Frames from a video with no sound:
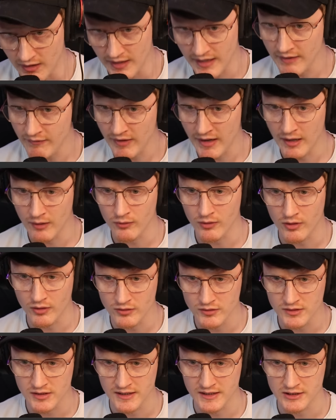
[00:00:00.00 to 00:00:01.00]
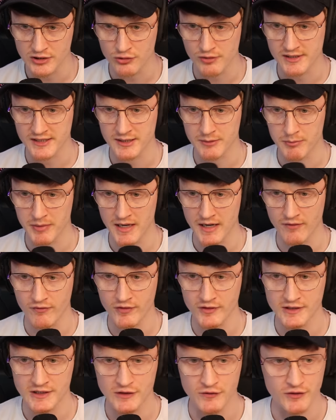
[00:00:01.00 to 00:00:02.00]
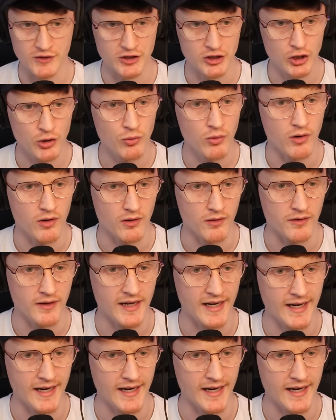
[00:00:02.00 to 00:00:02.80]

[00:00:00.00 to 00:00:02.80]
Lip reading: I have held on to this Jurassic Park footage for too long,